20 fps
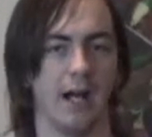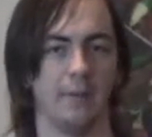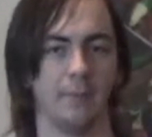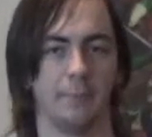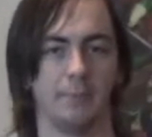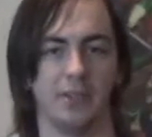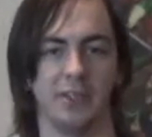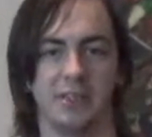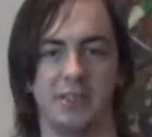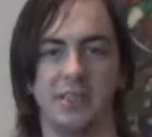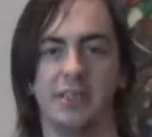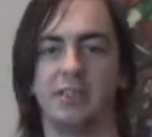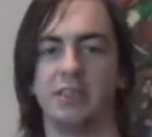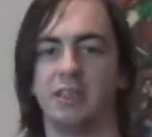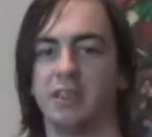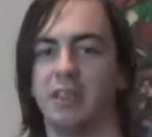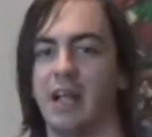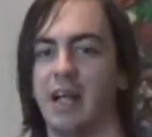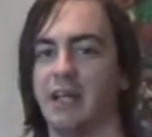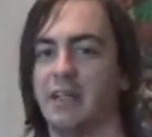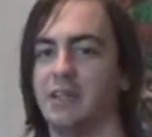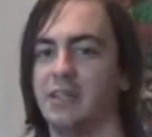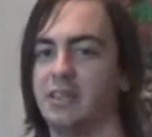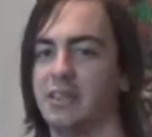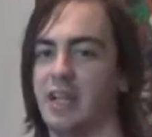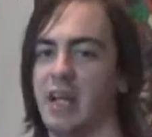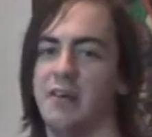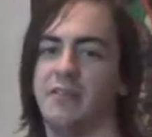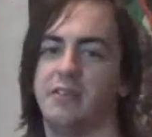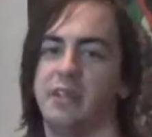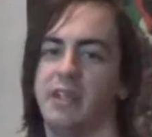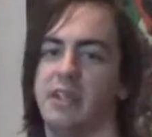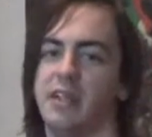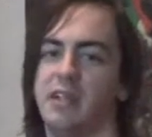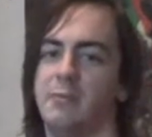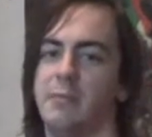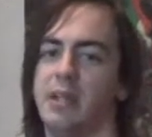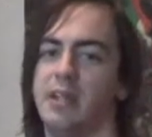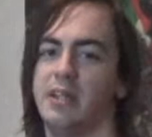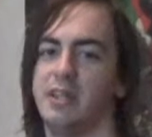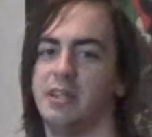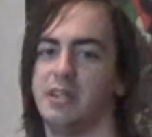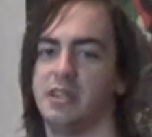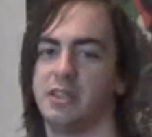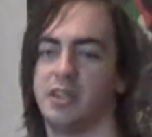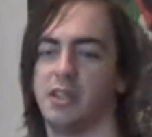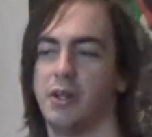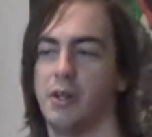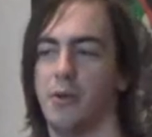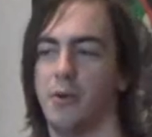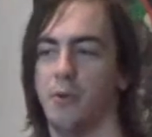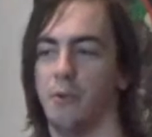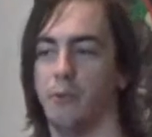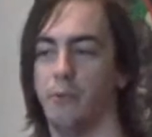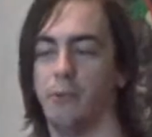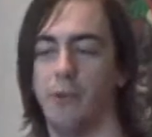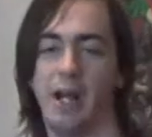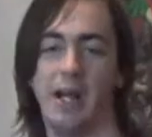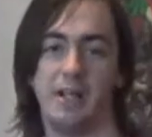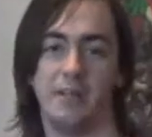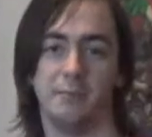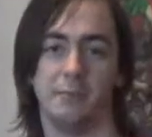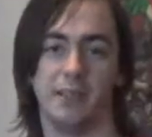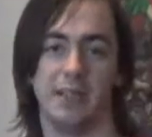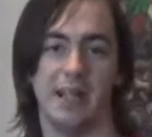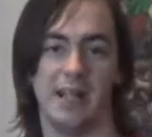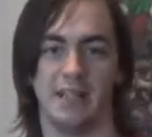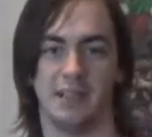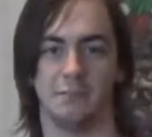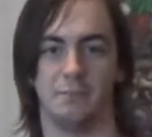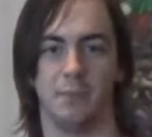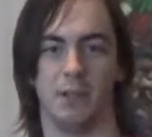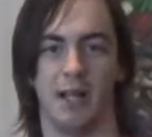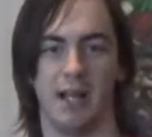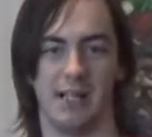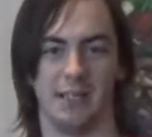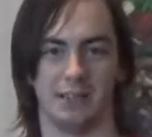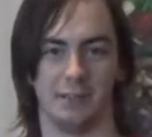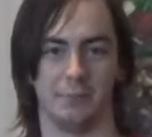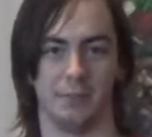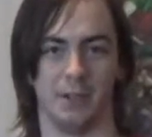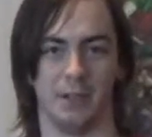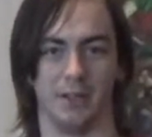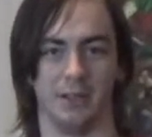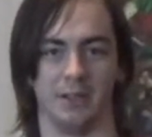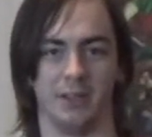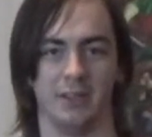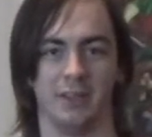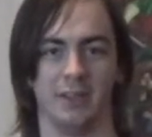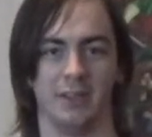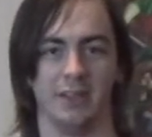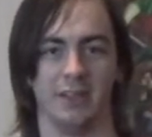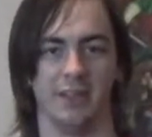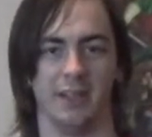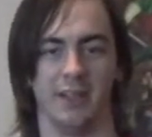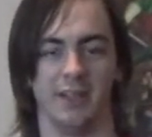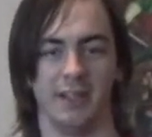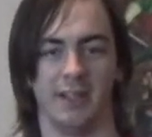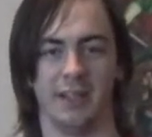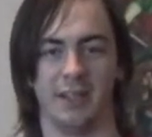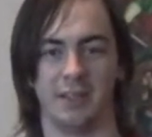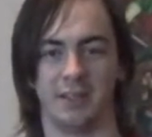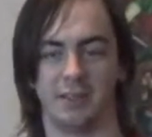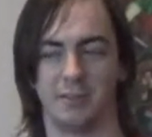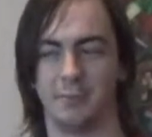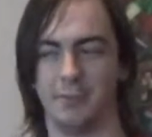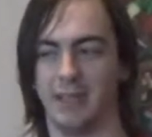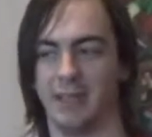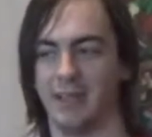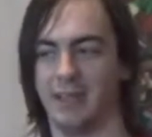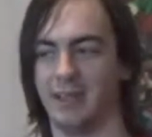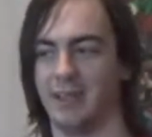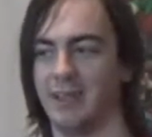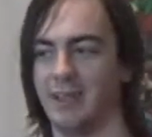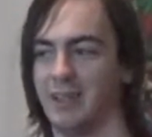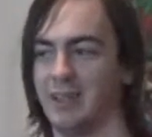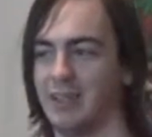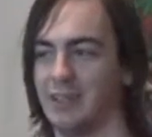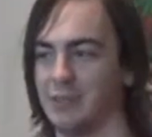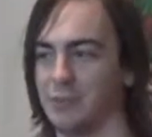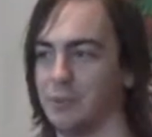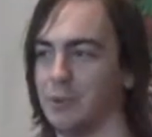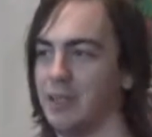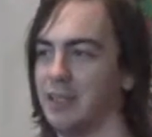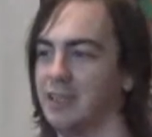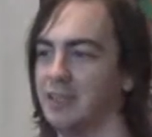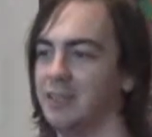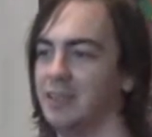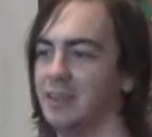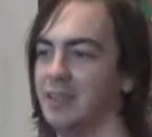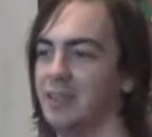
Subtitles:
potentially I could just have an enemy that just randomly has Blast Burn against me as well.